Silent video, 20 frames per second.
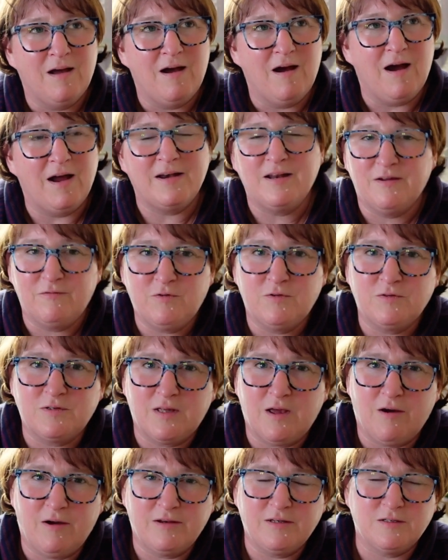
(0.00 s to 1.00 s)
I never
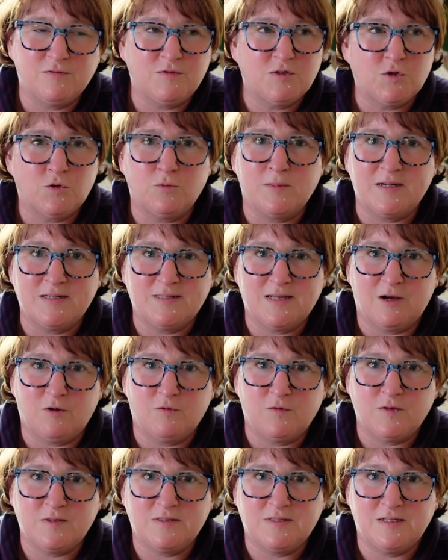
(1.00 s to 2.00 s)
kind of saw
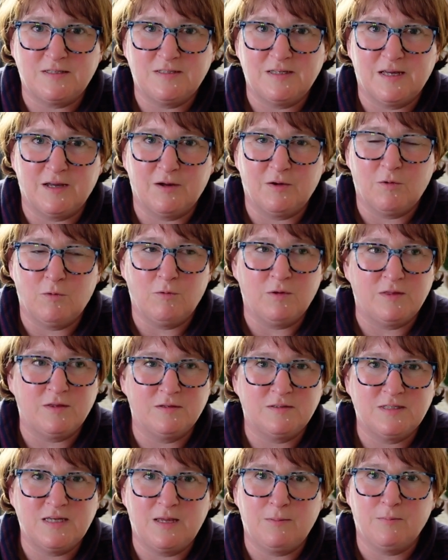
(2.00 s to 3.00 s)
myself as sitting with a
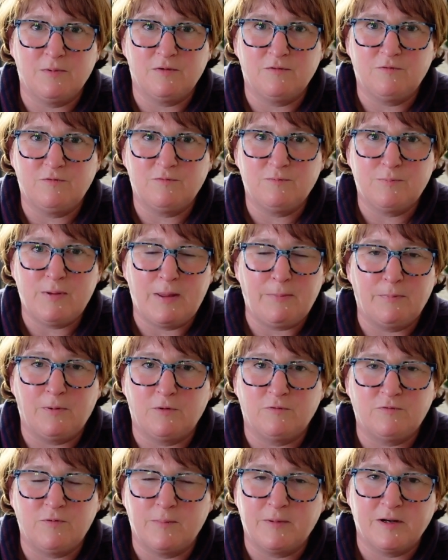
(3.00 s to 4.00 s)
team of
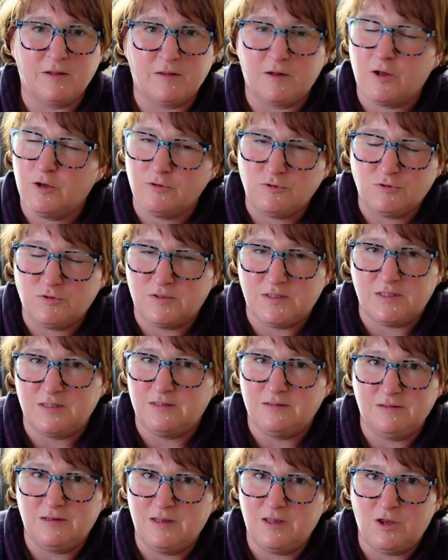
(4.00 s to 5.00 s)
people from another
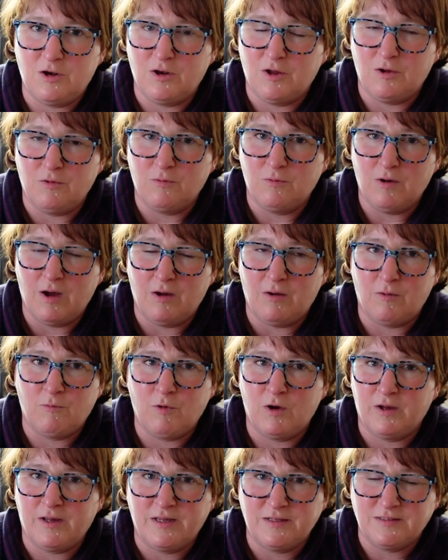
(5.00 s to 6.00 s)
country, you know,
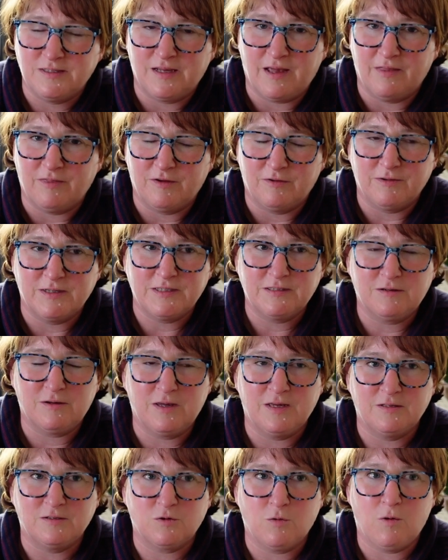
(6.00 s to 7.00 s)
working together.
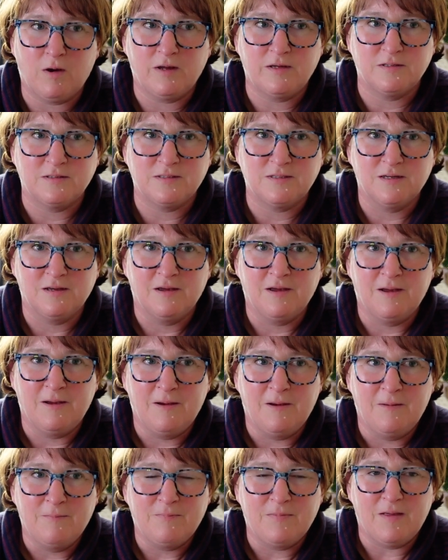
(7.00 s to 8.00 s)
It's quite
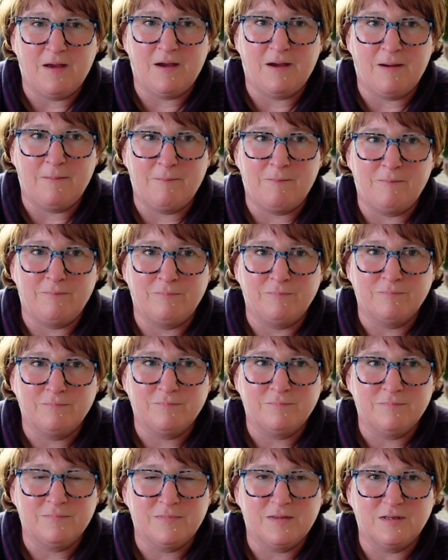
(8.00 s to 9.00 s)

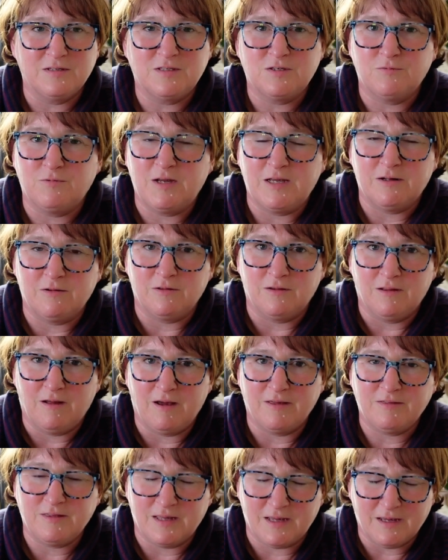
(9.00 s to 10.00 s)
surreal,
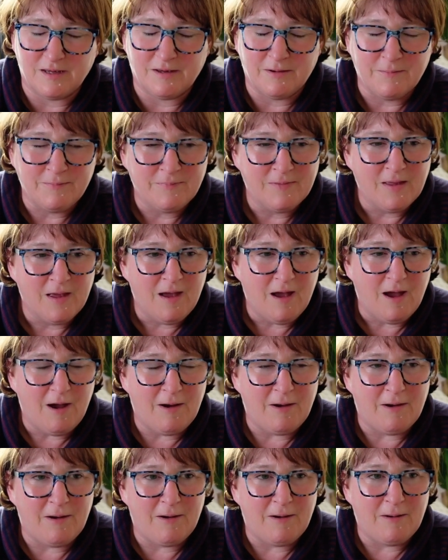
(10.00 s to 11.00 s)
I think.
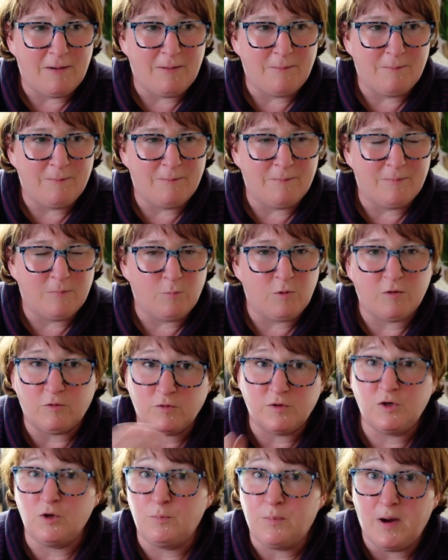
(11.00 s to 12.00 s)
We've
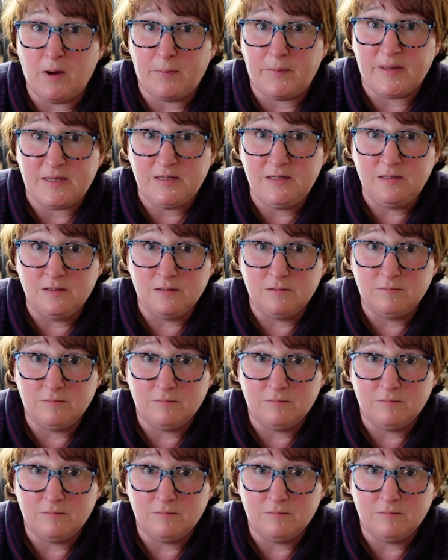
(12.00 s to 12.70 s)
got a new puppy.